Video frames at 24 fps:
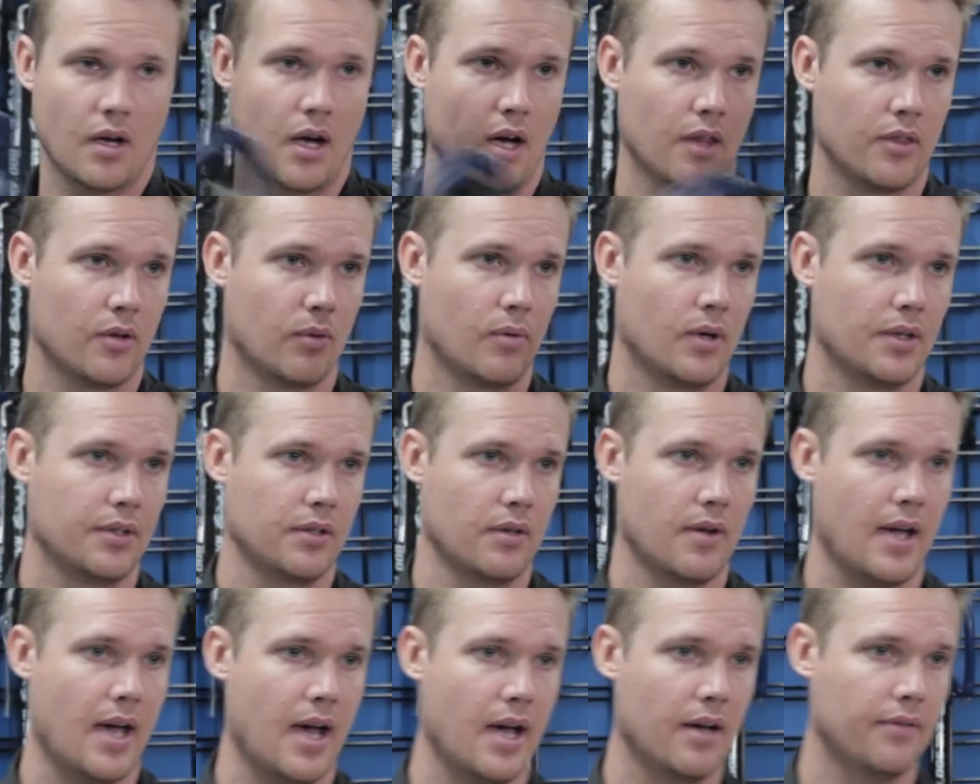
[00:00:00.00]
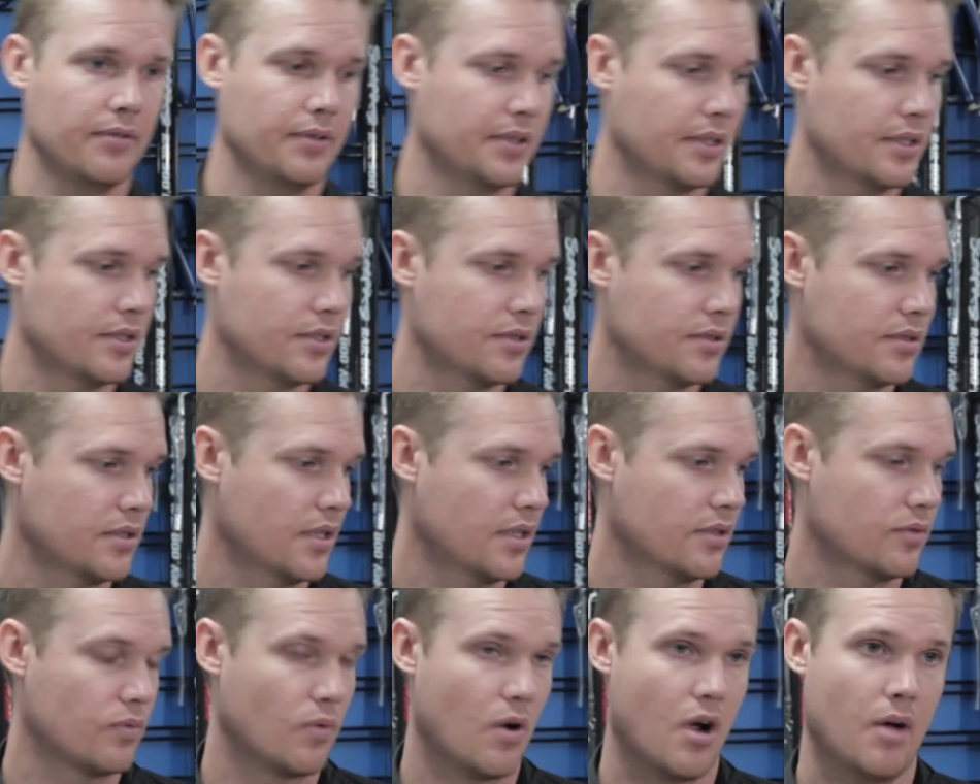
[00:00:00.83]
The other one you have
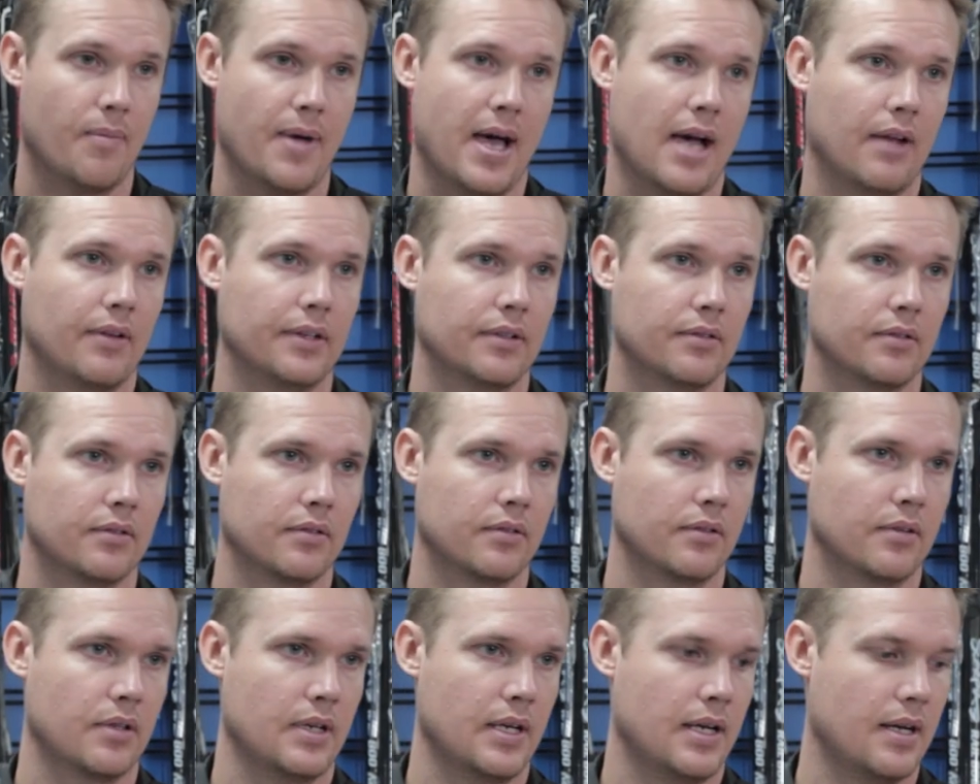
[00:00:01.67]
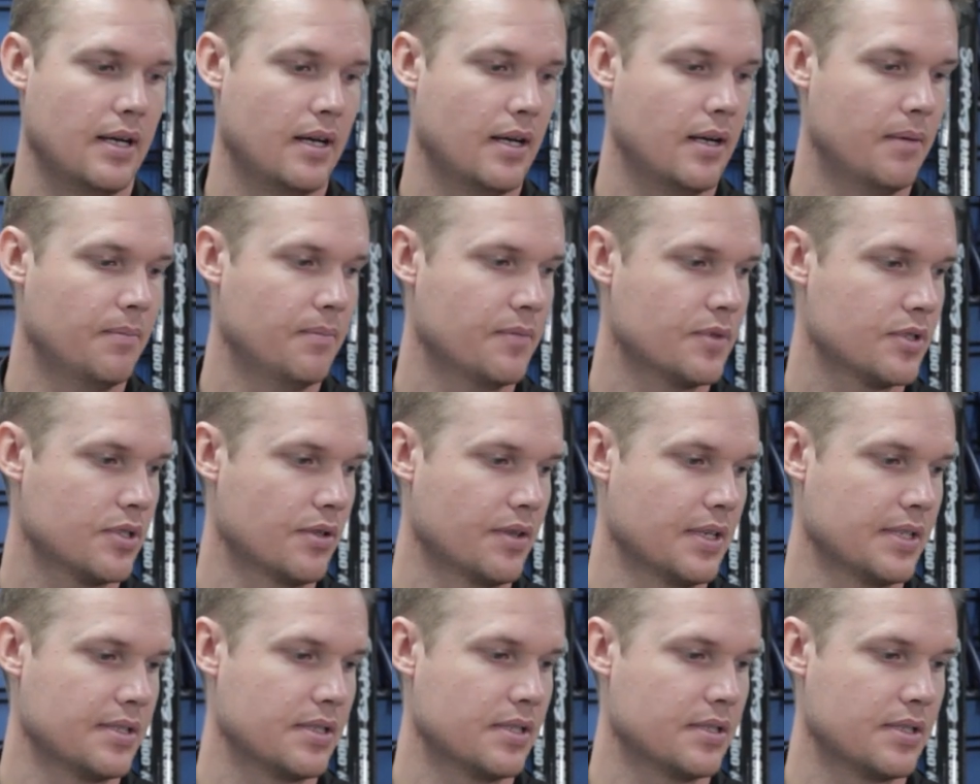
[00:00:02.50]
is, is Rob Allen. Um,
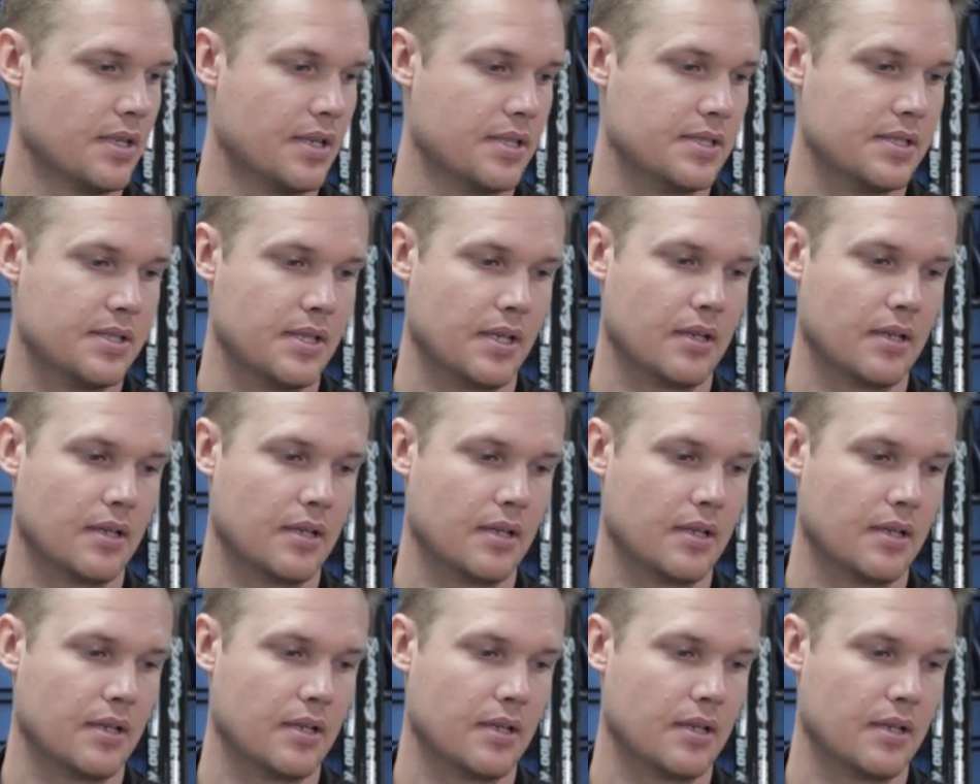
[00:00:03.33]
so this is a